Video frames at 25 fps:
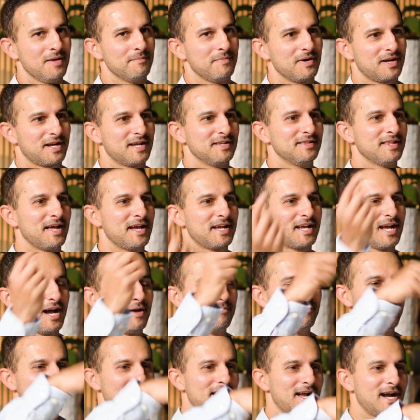But can they
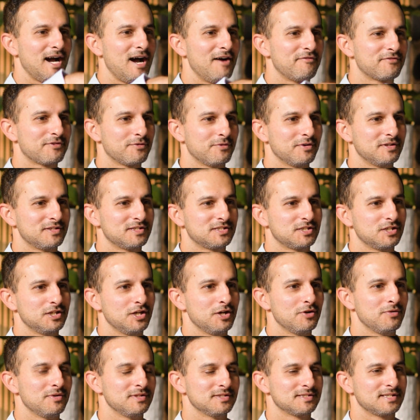come back afterwards to
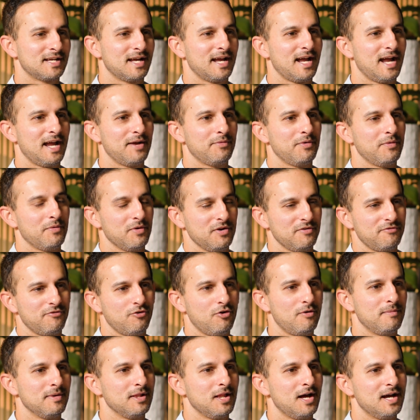you and say, hey, we want to
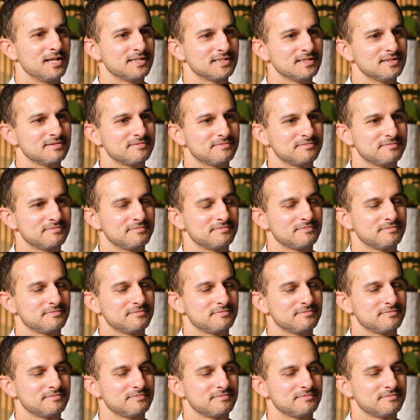formalise it?